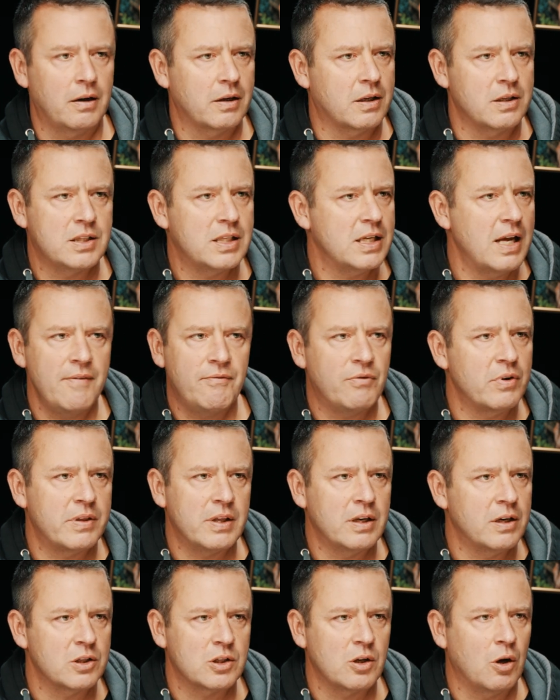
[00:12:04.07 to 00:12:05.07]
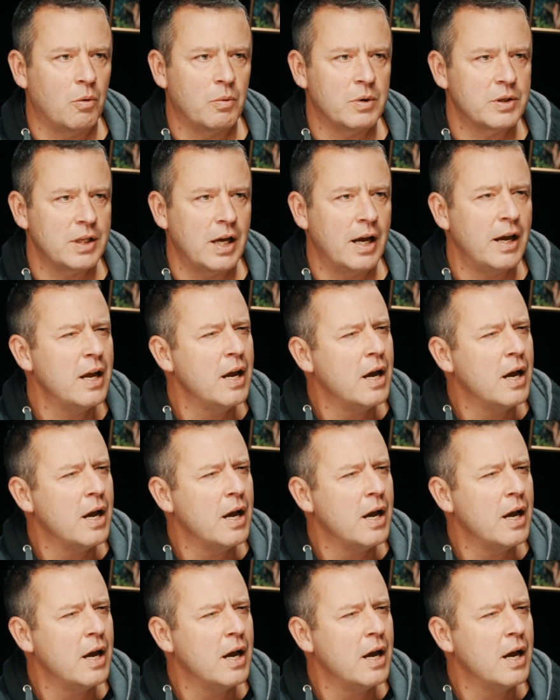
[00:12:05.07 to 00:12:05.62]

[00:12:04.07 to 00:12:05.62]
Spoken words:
I can see everything as though I was there.